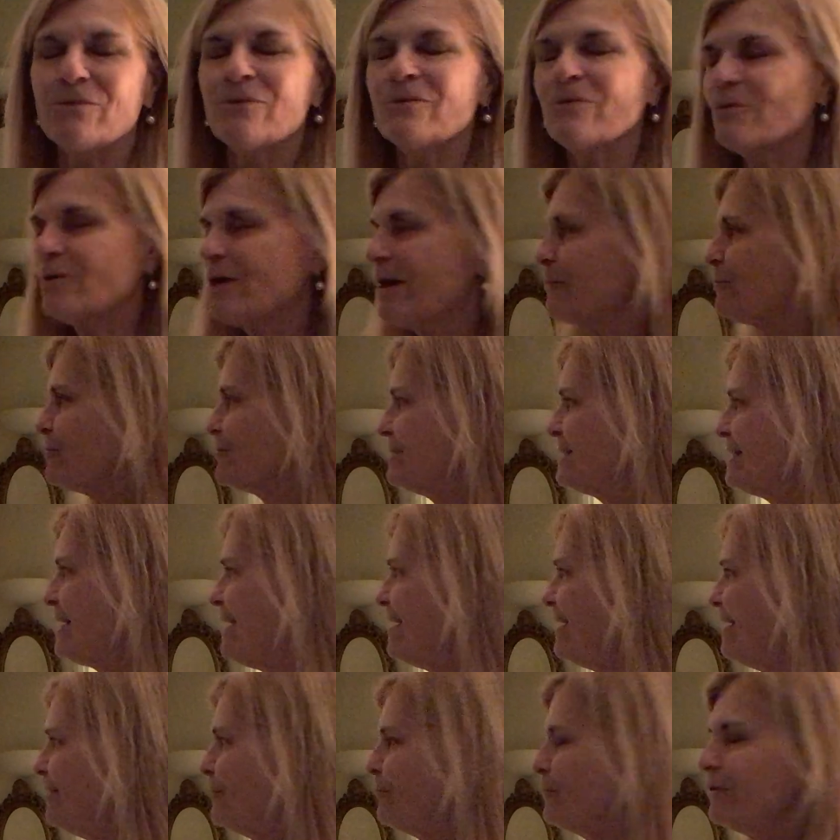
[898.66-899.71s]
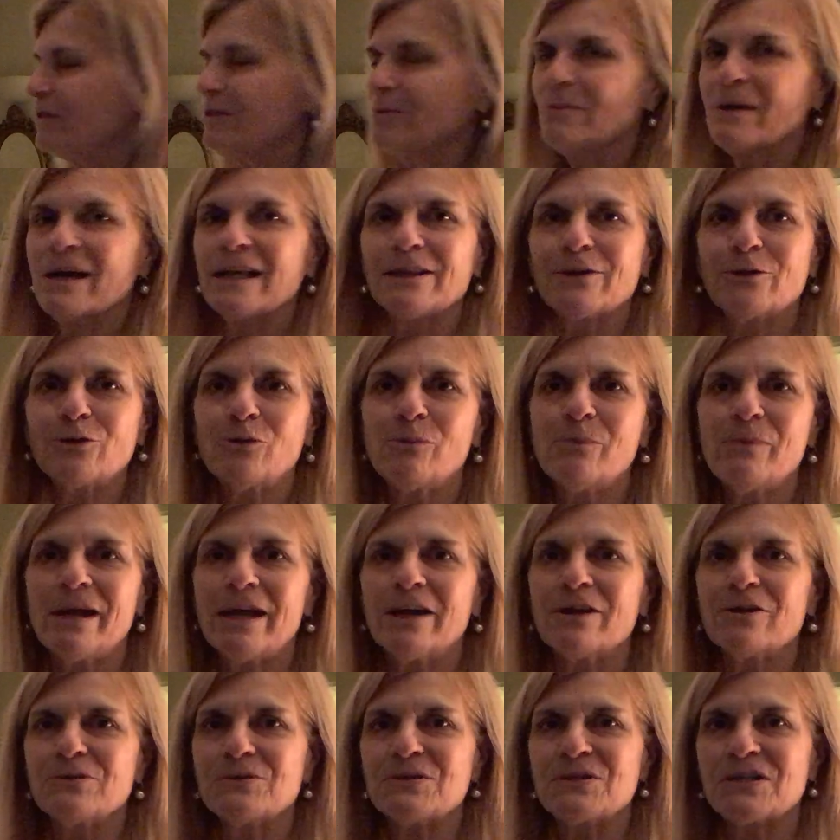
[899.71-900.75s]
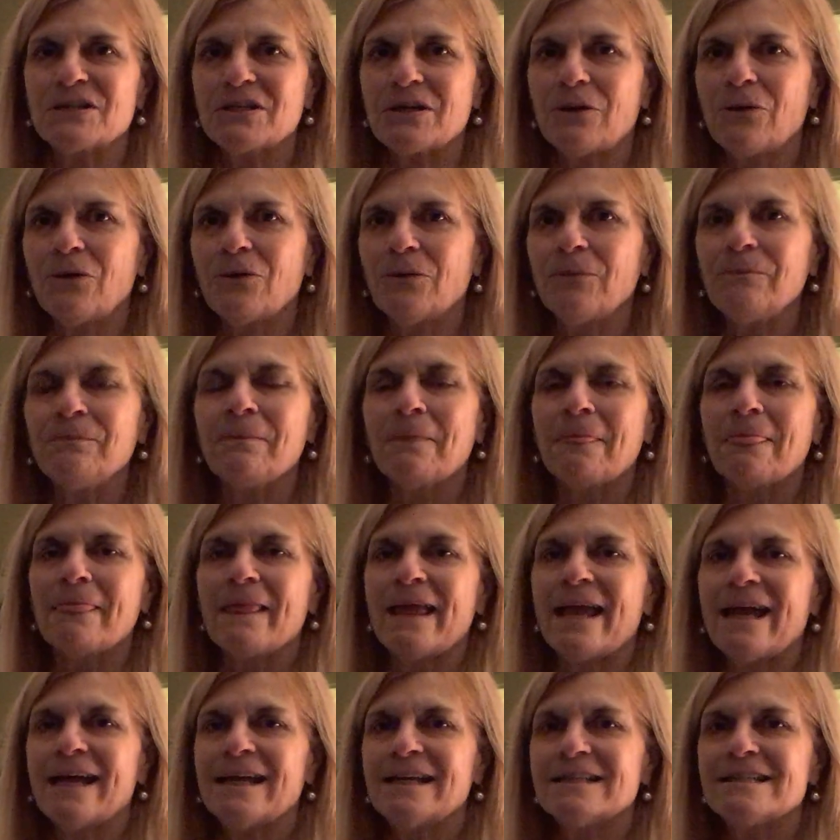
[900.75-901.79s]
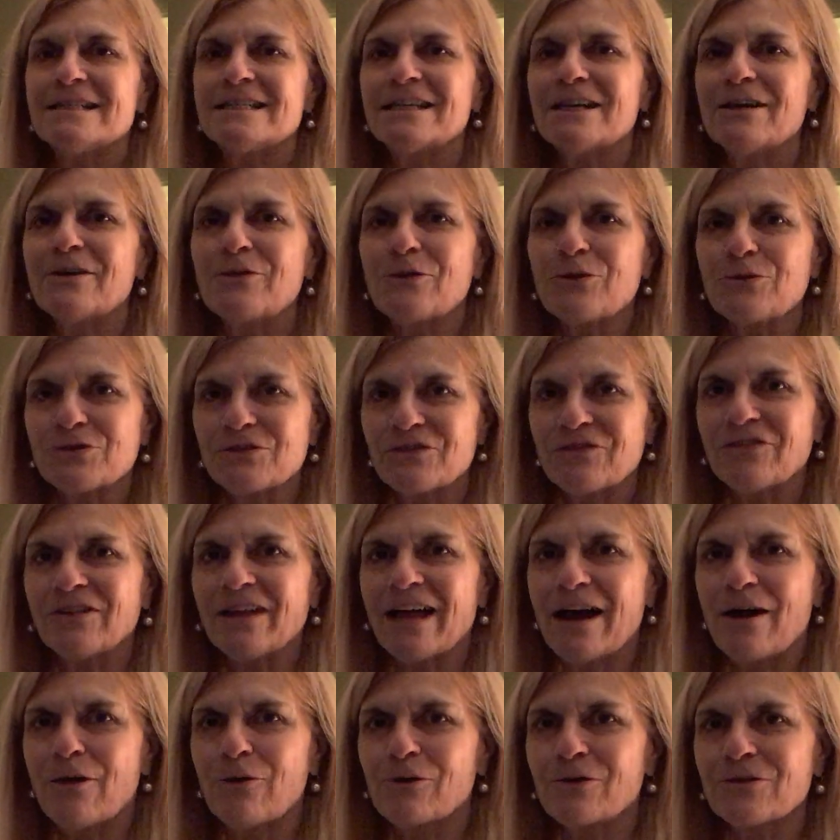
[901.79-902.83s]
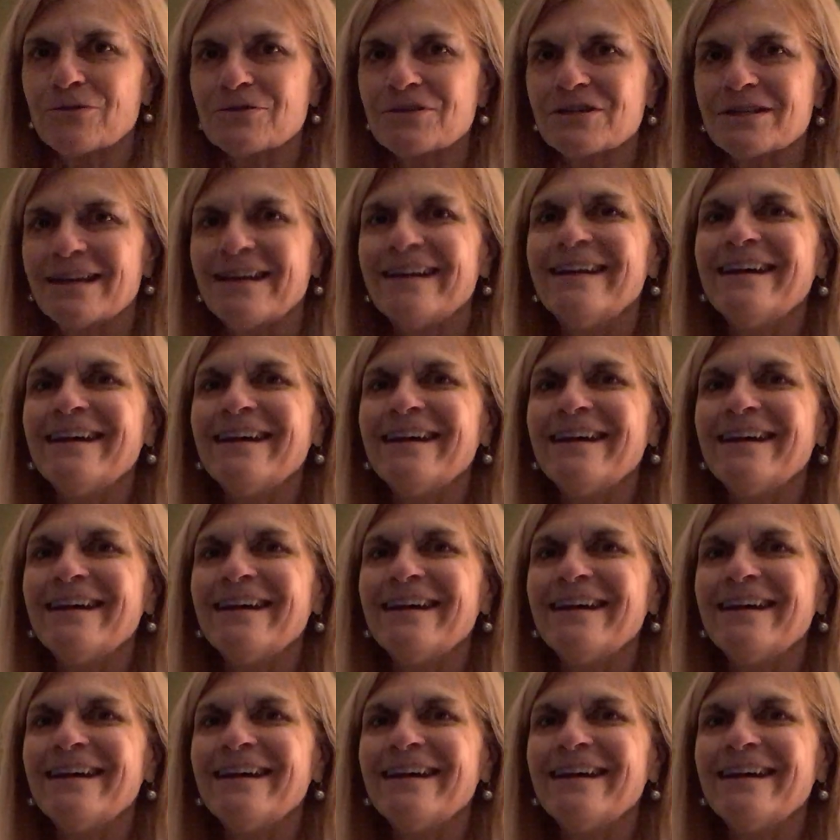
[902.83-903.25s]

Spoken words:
represented with my little parasol and those flowers.